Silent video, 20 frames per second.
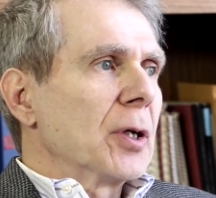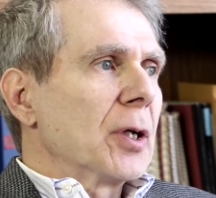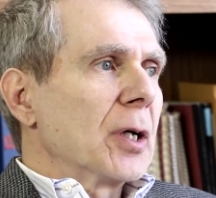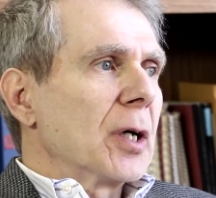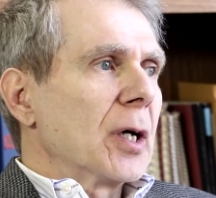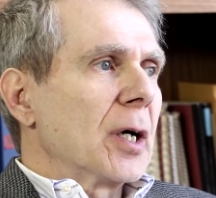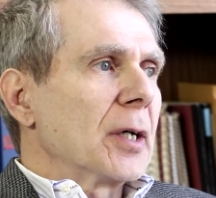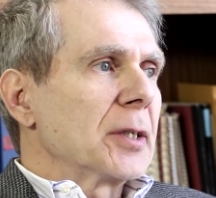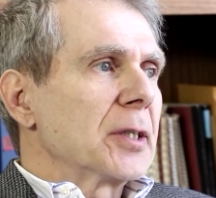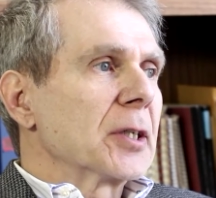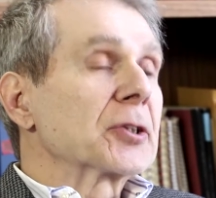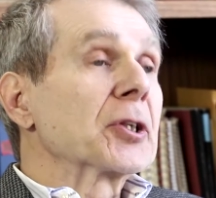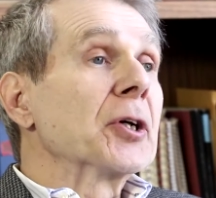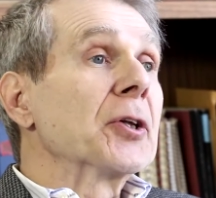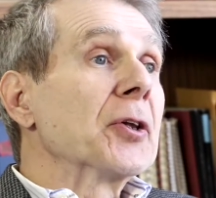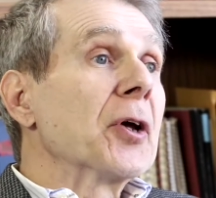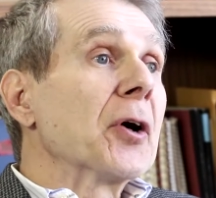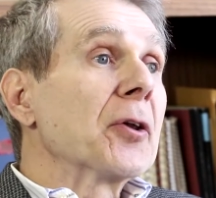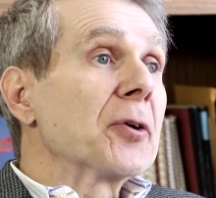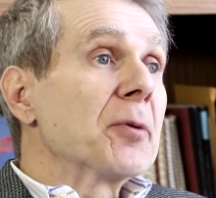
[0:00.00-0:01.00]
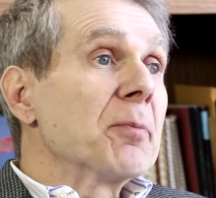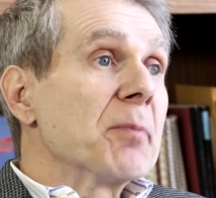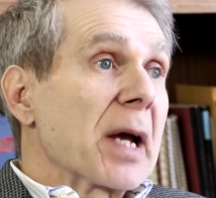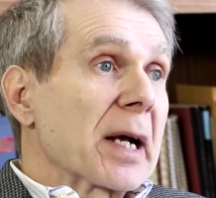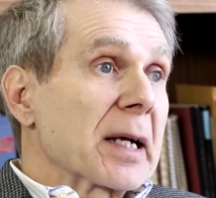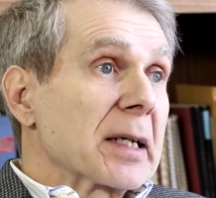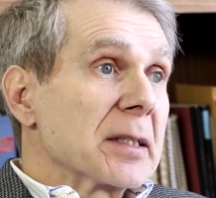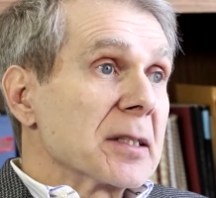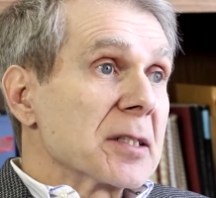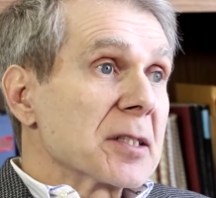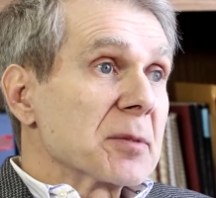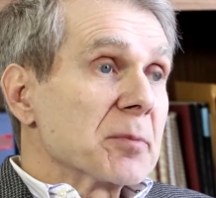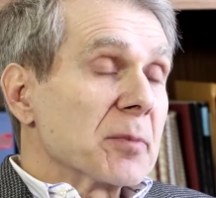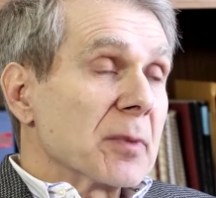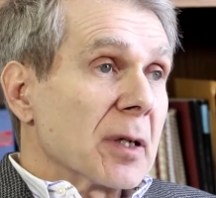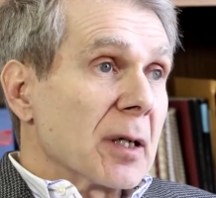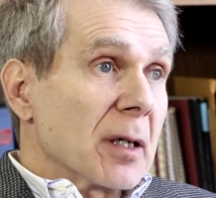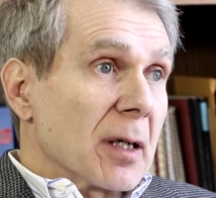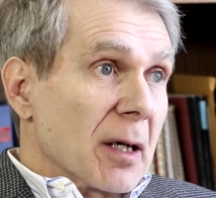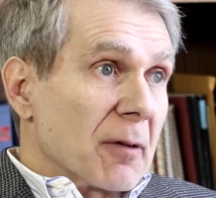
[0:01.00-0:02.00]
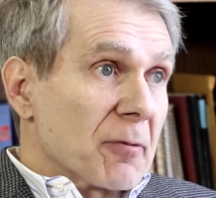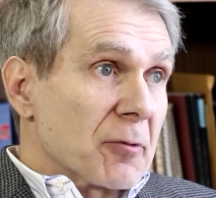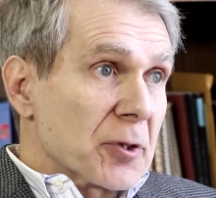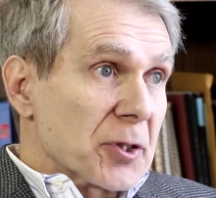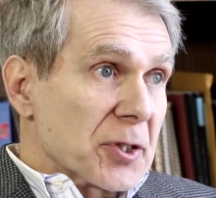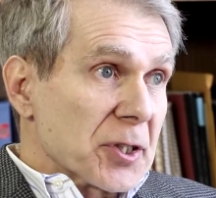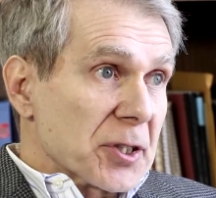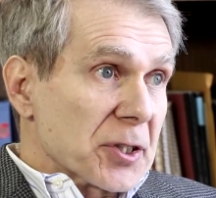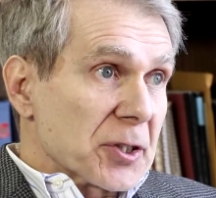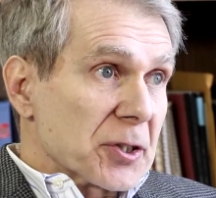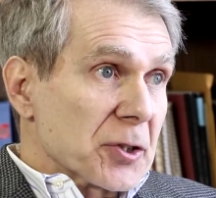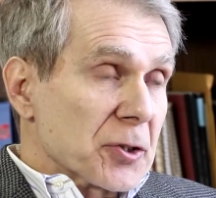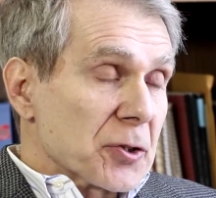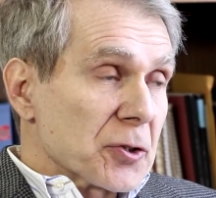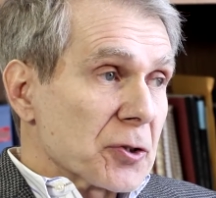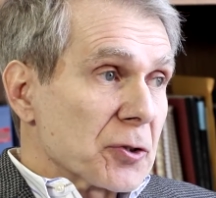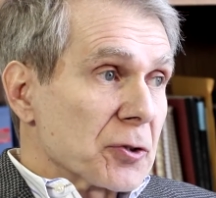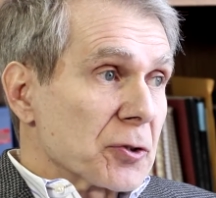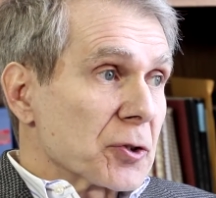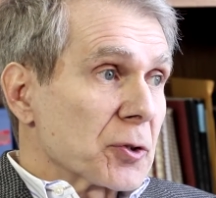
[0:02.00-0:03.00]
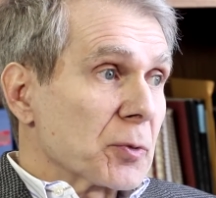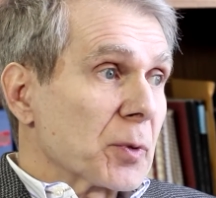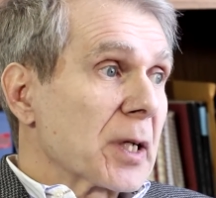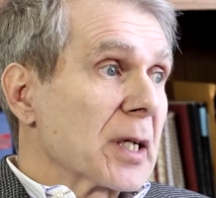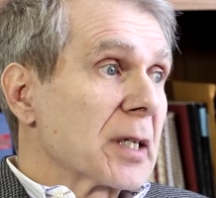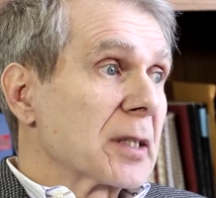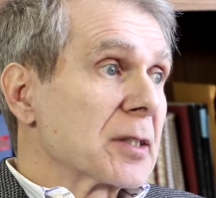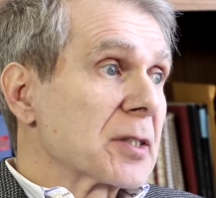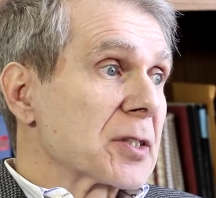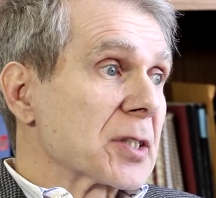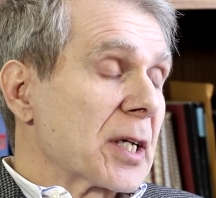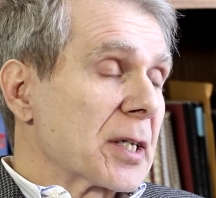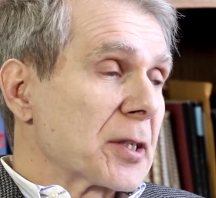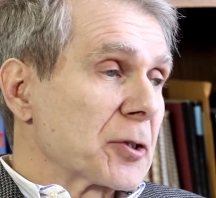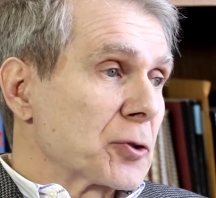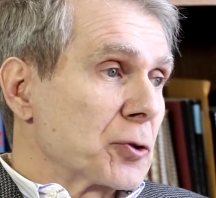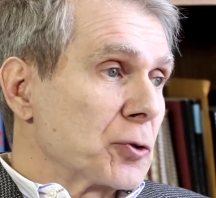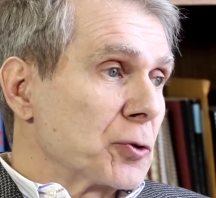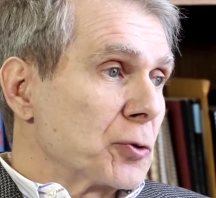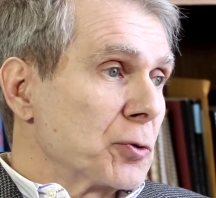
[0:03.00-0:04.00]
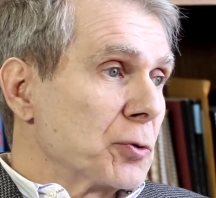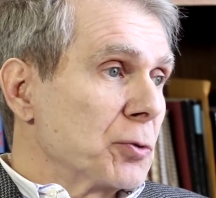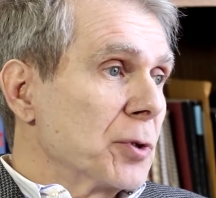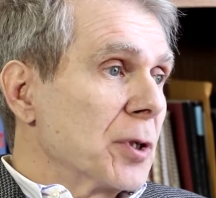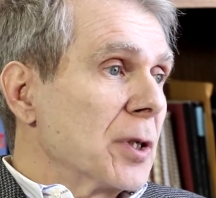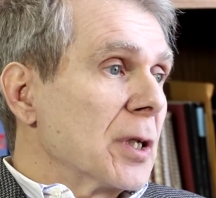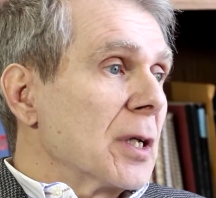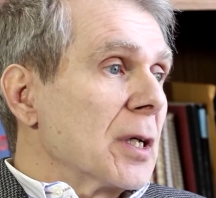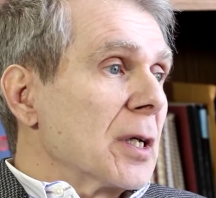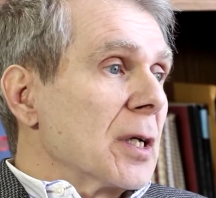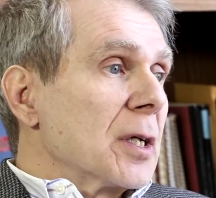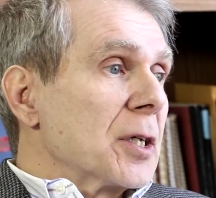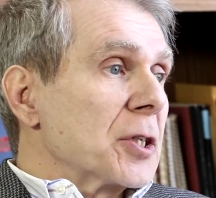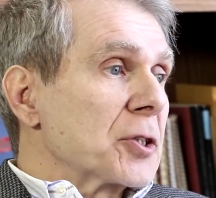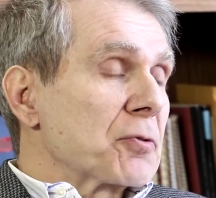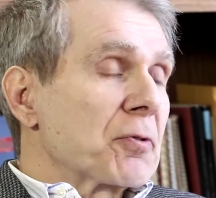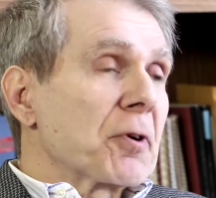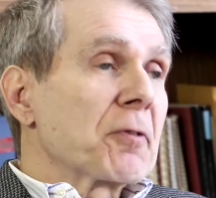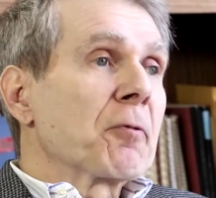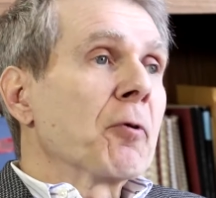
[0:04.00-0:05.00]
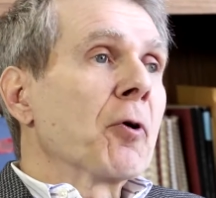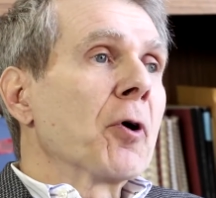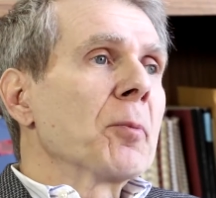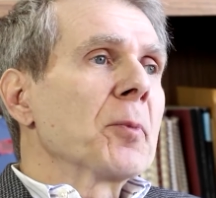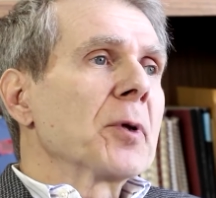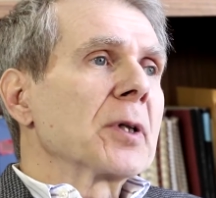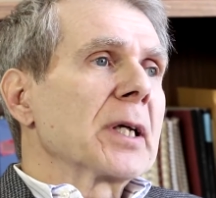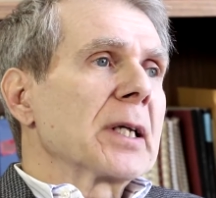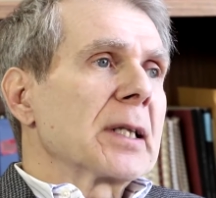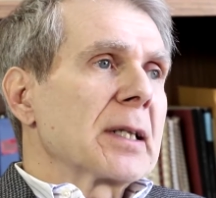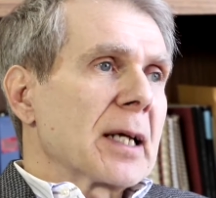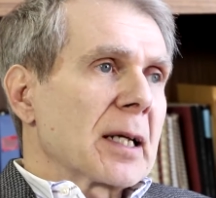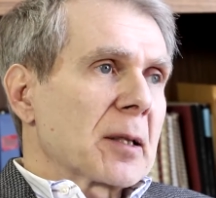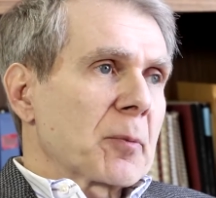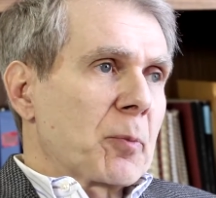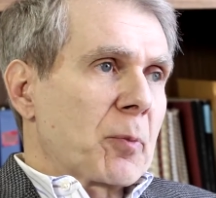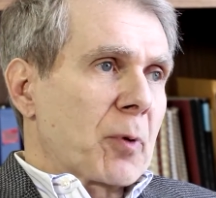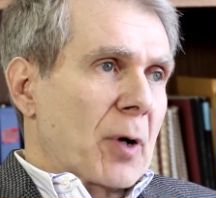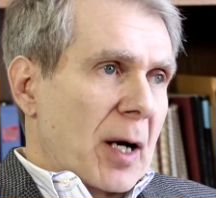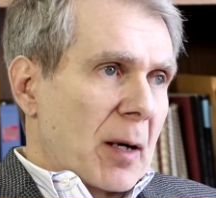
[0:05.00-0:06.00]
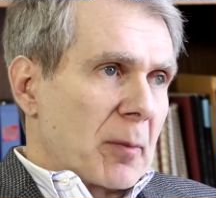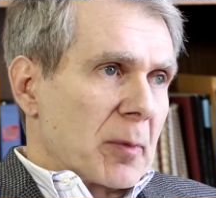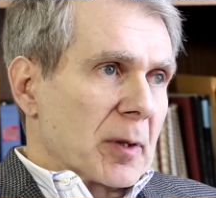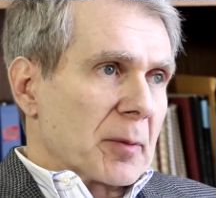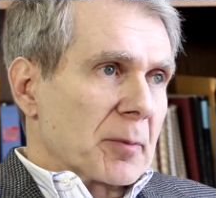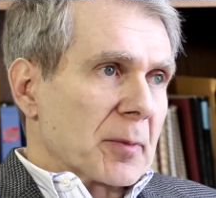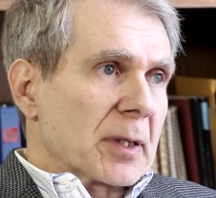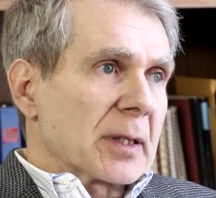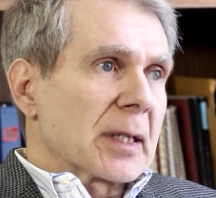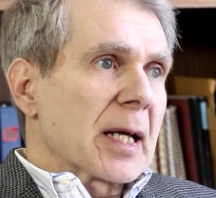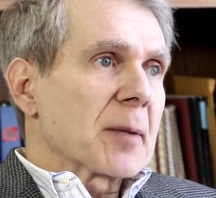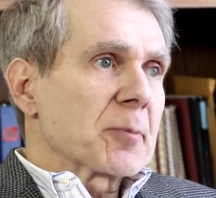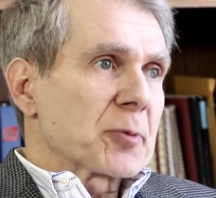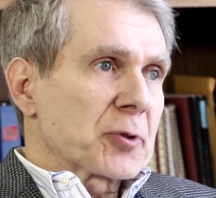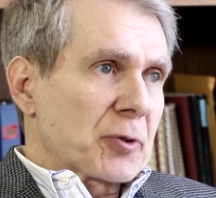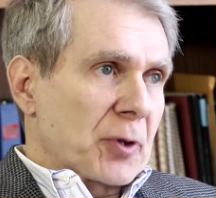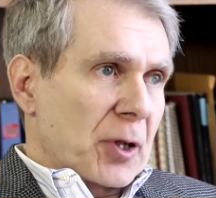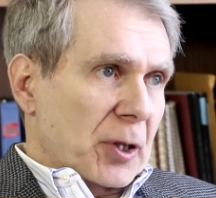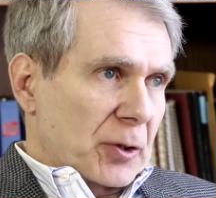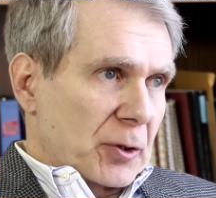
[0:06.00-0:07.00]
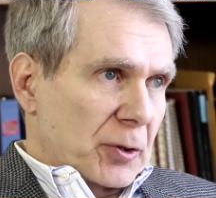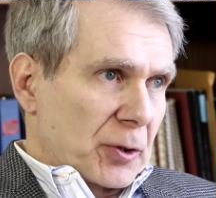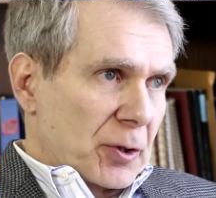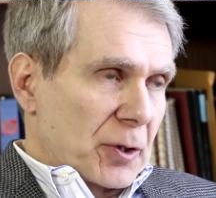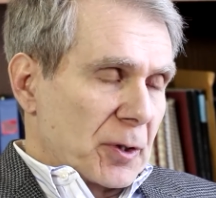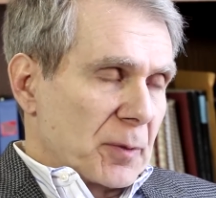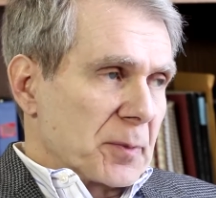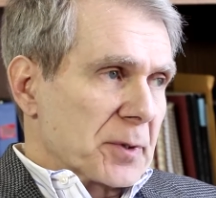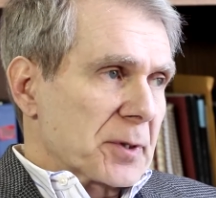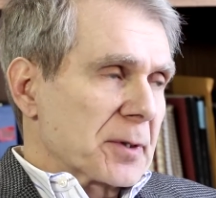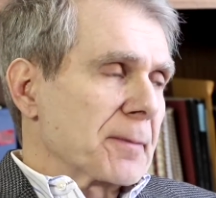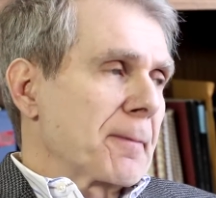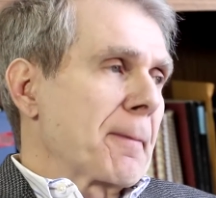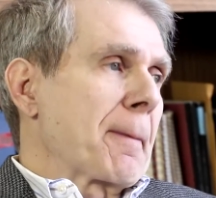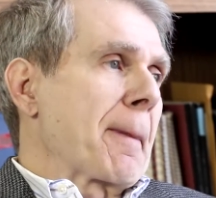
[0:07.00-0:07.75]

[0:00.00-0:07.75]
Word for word: uh, yet another mechanism of resistance. So what I decided to do is reformulate that problem in abstract terms.